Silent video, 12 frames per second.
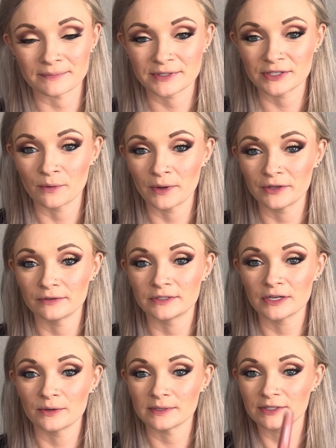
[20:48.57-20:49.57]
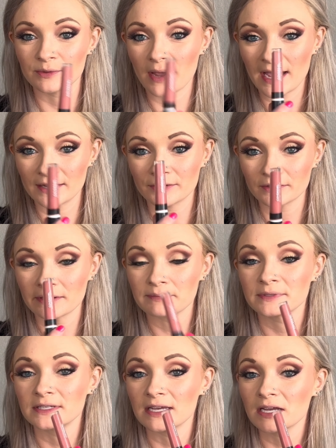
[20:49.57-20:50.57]
So what you do is you add your
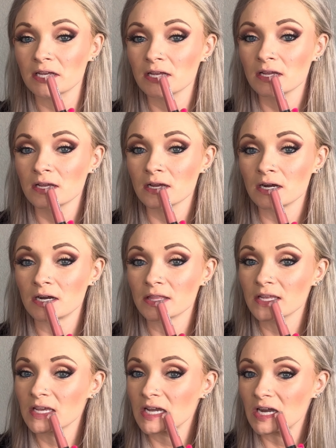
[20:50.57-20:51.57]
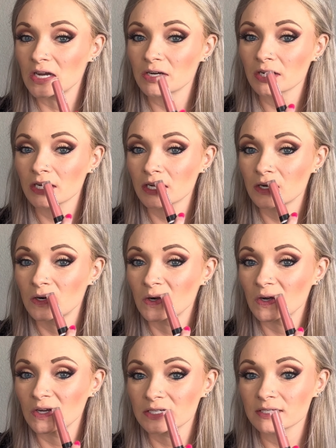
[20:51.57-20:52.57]
lipstick on the outer
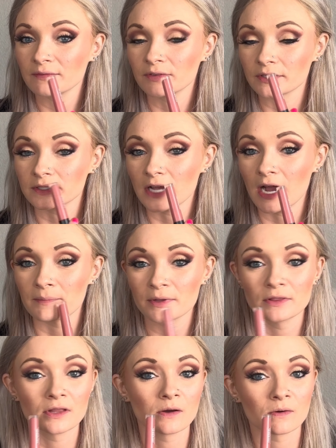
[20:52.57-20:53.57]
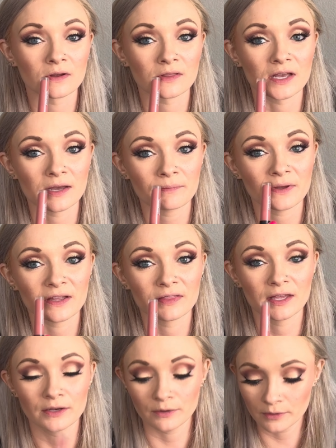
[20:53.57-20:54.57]
corners of your top and lower lip, and
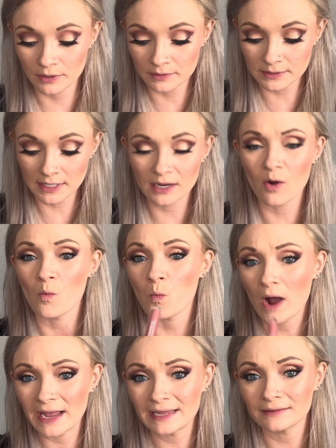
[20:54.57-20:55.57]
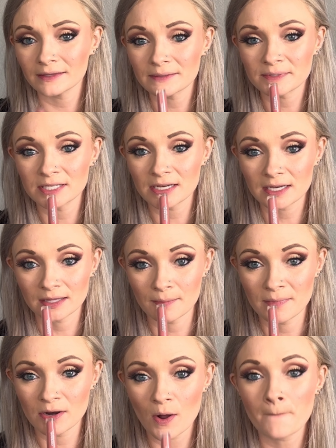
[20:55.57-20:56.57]
then you use like a white lipstick in the
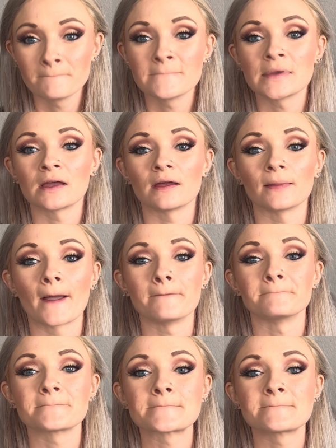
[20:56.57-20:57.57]
middle and then